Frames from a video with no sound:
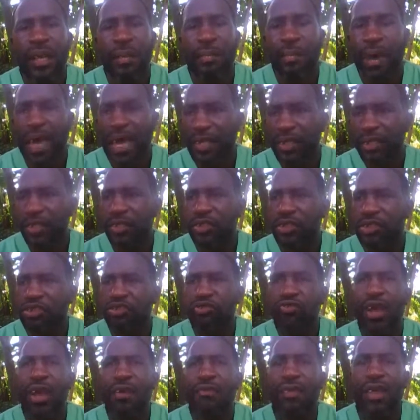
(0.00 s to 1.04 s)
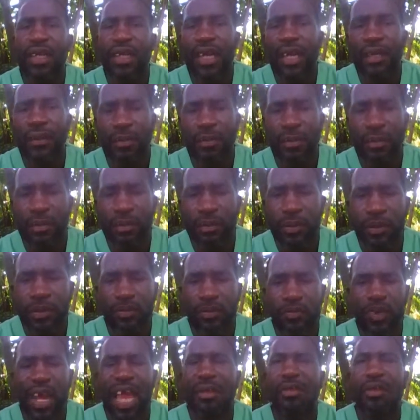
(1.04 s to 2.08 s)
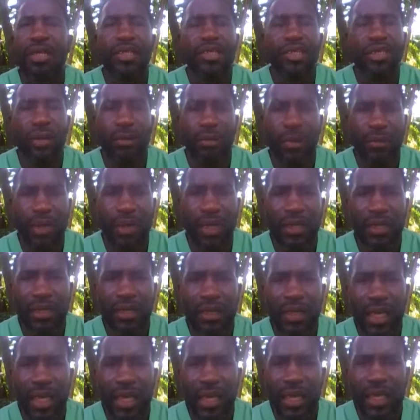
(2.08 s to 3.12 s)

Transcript: by just traveling and prescribing supplements.